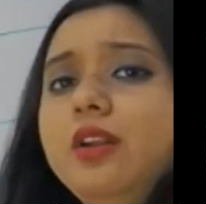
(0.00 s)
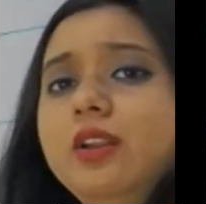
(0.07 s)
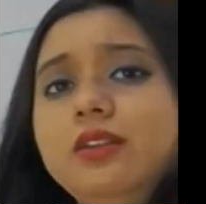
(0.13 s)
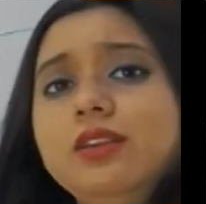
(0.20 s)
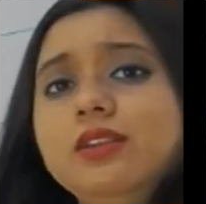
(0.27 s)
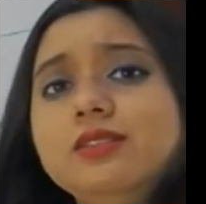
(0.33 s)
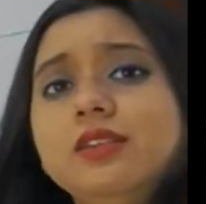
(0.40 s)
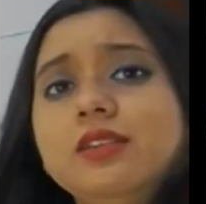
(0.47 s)

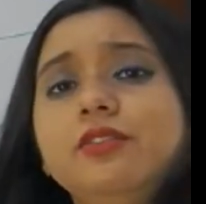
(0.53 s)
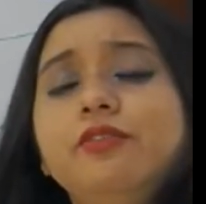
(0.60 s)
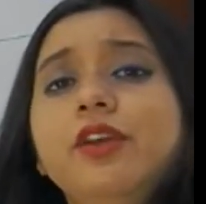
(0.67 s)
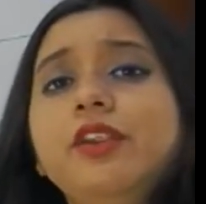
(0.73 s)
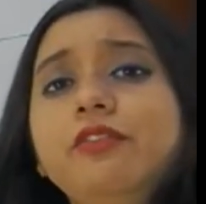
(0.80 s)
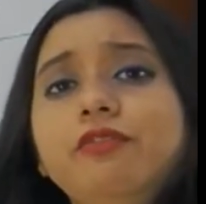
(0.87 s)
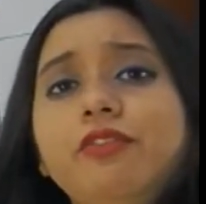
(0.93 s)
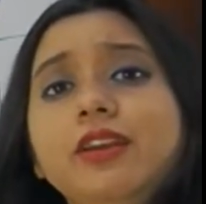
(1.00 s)
this, that the
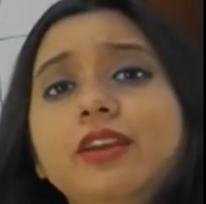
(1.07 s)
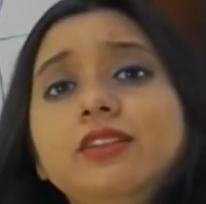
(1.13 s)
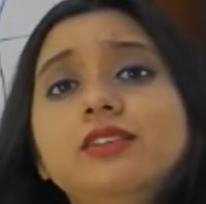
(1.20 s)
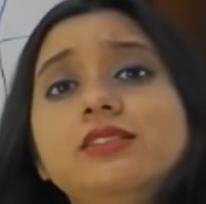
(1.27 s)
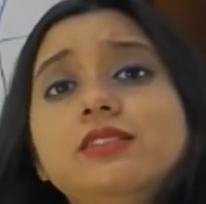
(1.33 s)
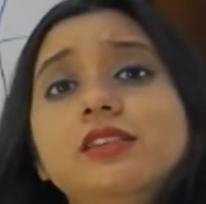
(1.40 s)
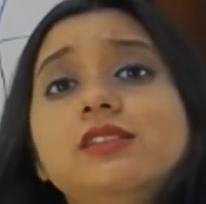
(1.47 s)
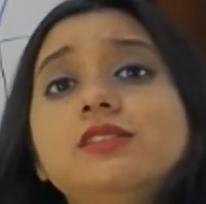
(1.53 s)
very fact these
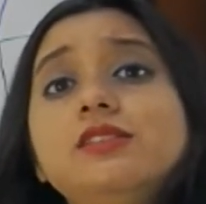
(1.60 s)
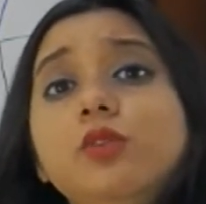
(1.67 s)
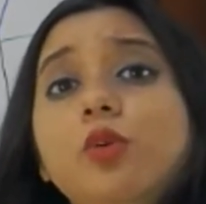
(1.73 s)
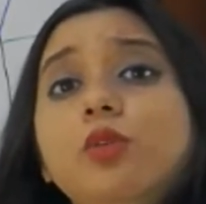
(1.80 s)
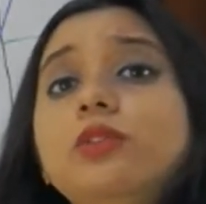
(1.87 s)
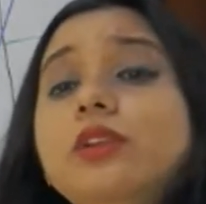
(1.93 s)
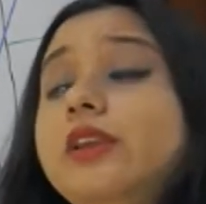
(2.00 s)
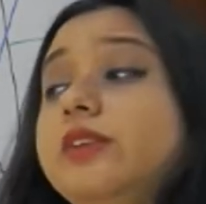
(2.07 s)
seeds are
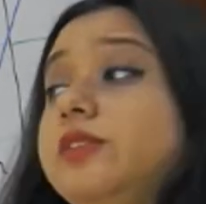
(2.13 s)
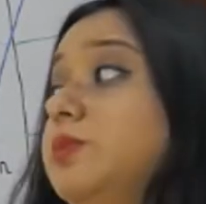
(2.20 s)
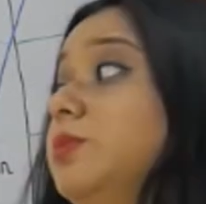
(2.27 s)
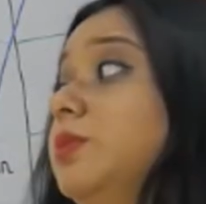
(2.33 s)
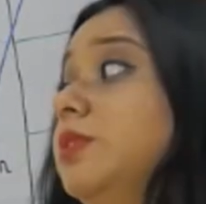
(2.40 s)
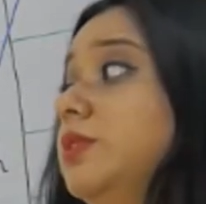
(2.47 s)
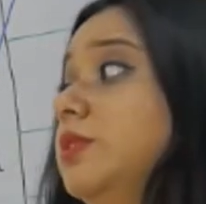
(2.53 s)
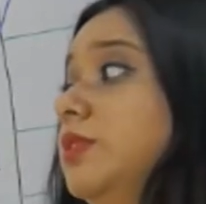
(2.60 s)
not edible.